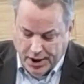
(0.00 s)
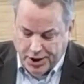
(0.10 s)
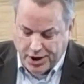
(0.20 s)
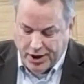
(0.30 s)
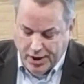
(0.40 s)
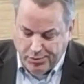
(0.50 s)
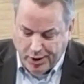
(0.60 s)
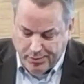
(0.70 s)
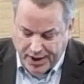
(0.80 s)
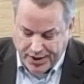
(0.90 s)
to
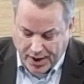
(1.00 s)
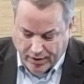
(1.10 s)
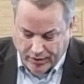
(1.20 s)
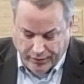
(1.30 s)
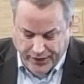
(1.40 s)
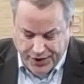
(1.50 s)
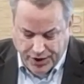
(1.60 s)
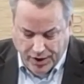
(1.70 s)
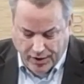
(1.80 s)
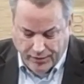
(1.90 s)
implement our
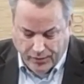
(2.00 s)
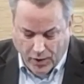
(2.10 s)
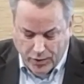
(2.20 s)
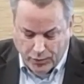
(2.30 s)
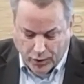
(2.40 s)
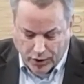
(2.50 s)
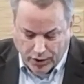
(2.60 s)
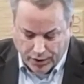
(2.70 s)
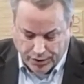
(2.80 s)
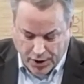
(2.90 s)
vision of one
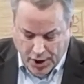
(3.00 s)
world